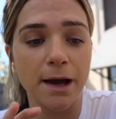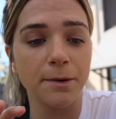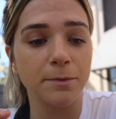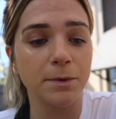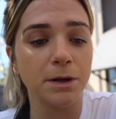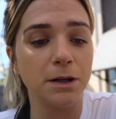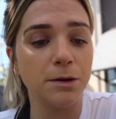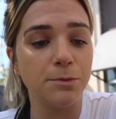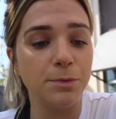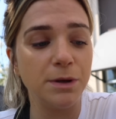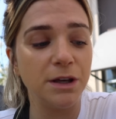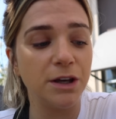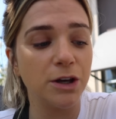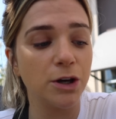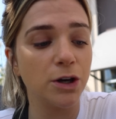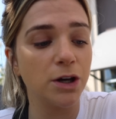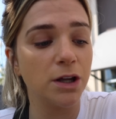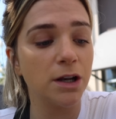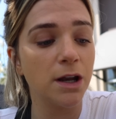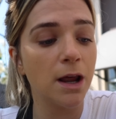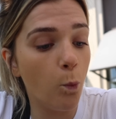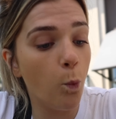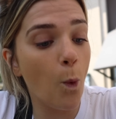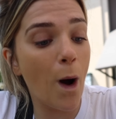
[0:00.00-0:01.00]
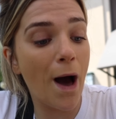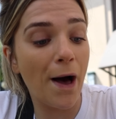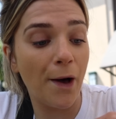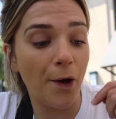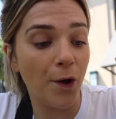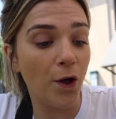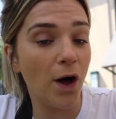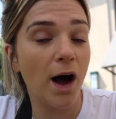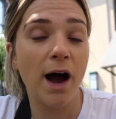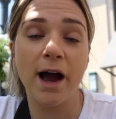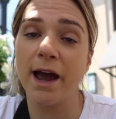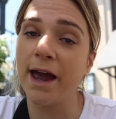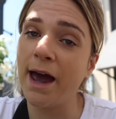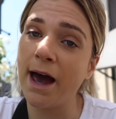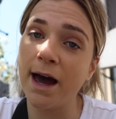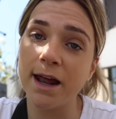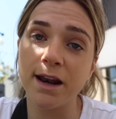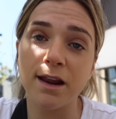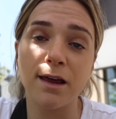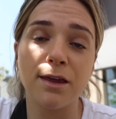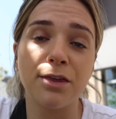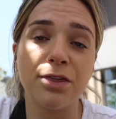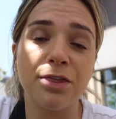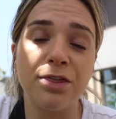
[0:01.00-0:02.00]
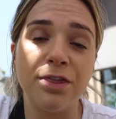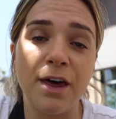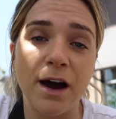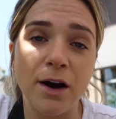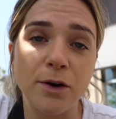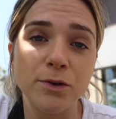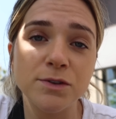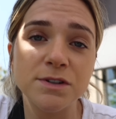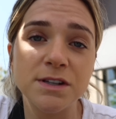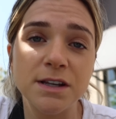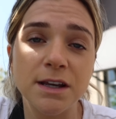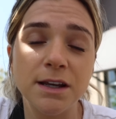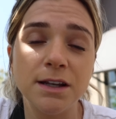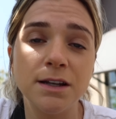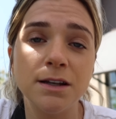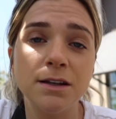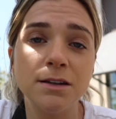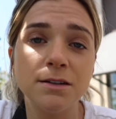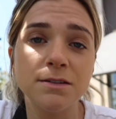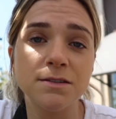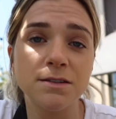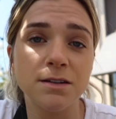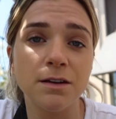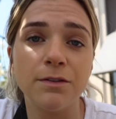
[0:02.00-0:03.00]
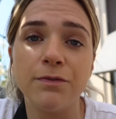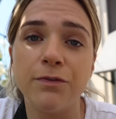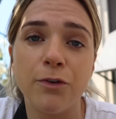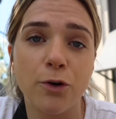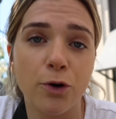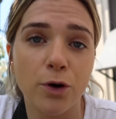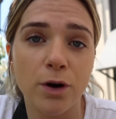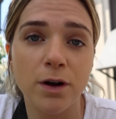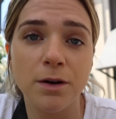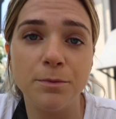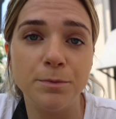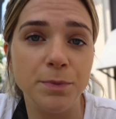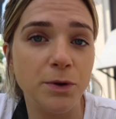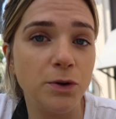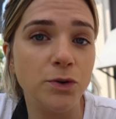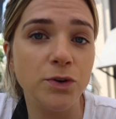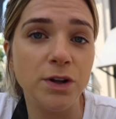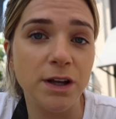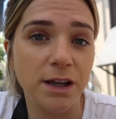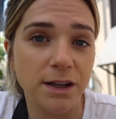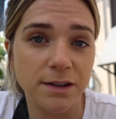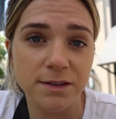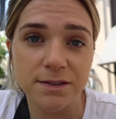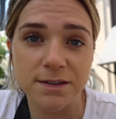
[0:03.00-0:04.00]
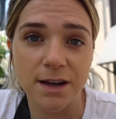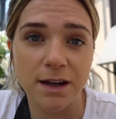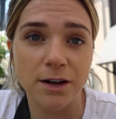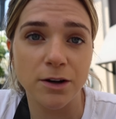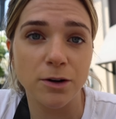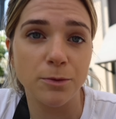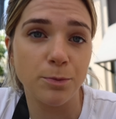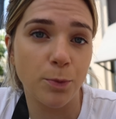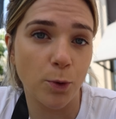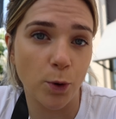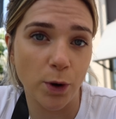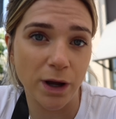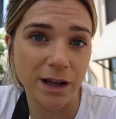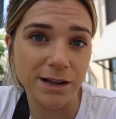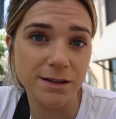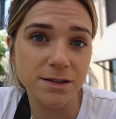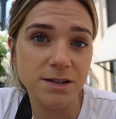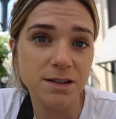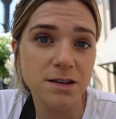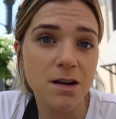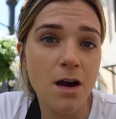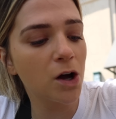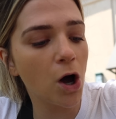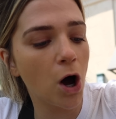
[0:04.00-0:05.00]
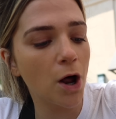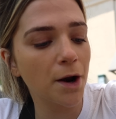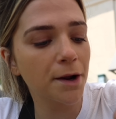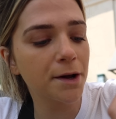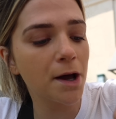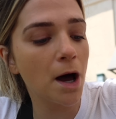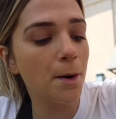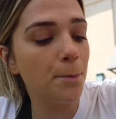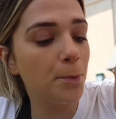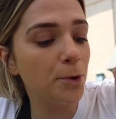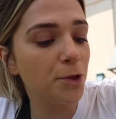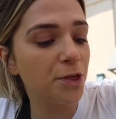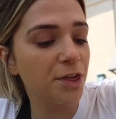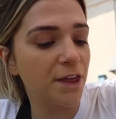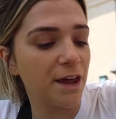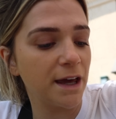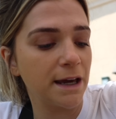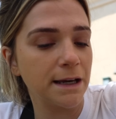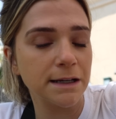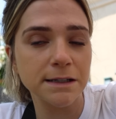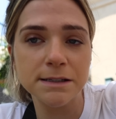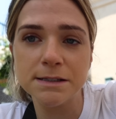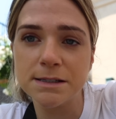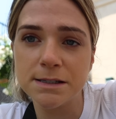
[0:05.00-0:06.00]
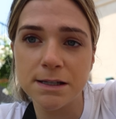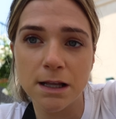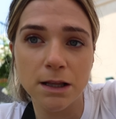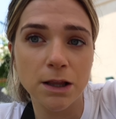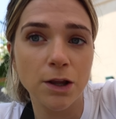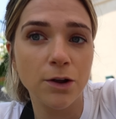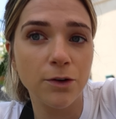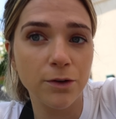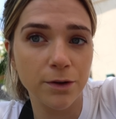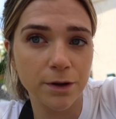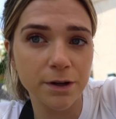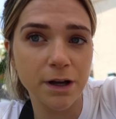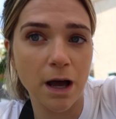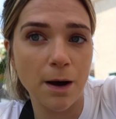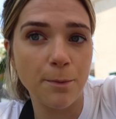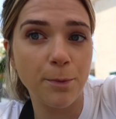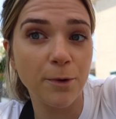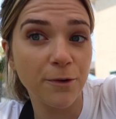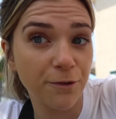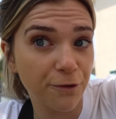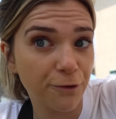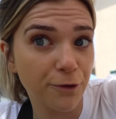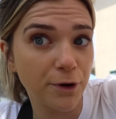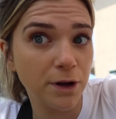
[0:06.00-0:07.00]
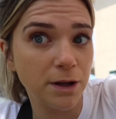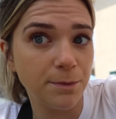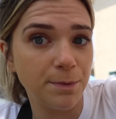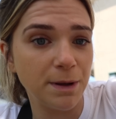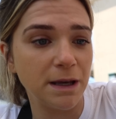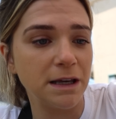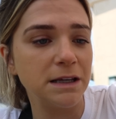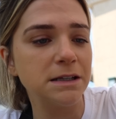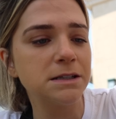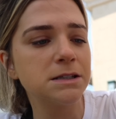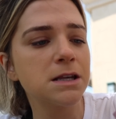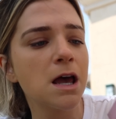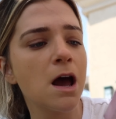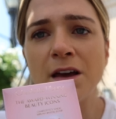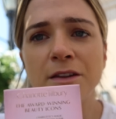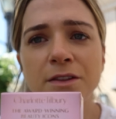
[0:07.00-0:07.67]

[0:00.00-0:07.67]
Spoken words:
I'm gonna be good. Well, I had 1,000 Sephora Beauty Insider points. Got a couple things, a couple freebies.